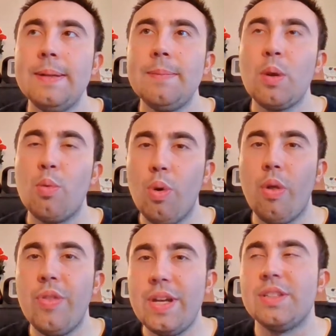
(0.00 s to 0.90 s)

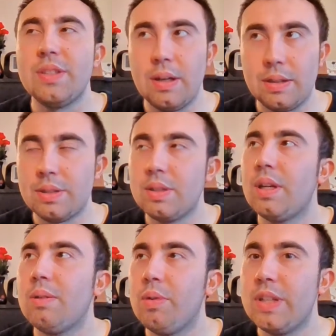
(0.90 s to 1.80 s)
What this does,
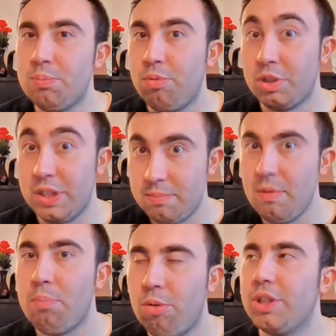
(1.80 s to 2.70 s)
what this project, my
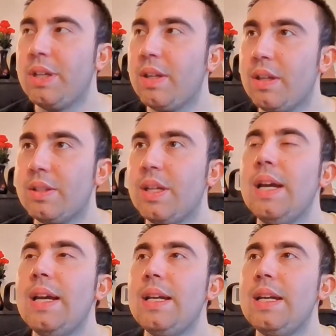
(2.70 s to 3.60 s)
project does,
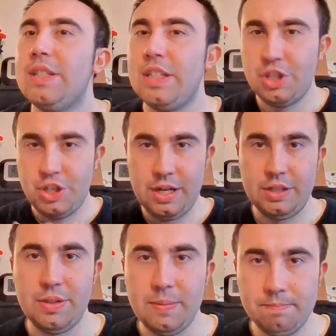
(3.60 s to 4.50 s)
is it
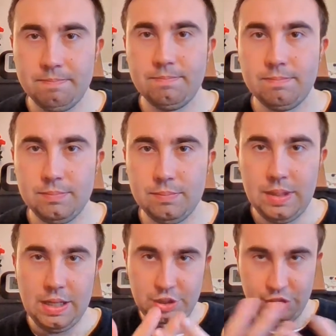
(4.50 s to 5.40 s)
shares them.
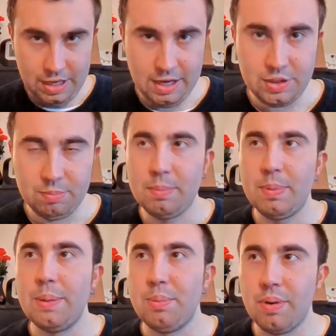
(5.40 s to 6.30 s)
It shares them with
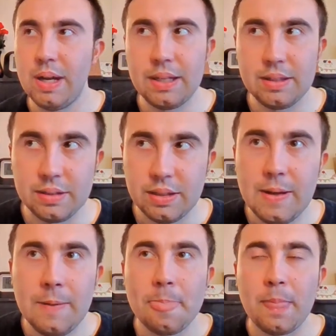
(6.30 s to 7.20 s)
people, and
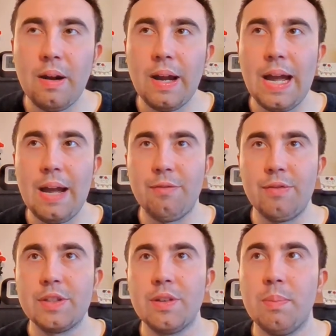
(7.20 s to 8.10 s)
I have, for
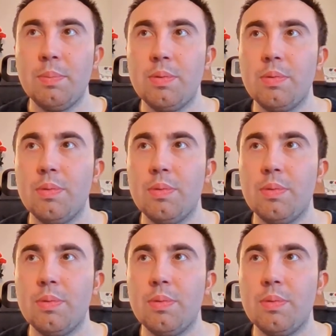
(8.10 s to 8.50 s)
example,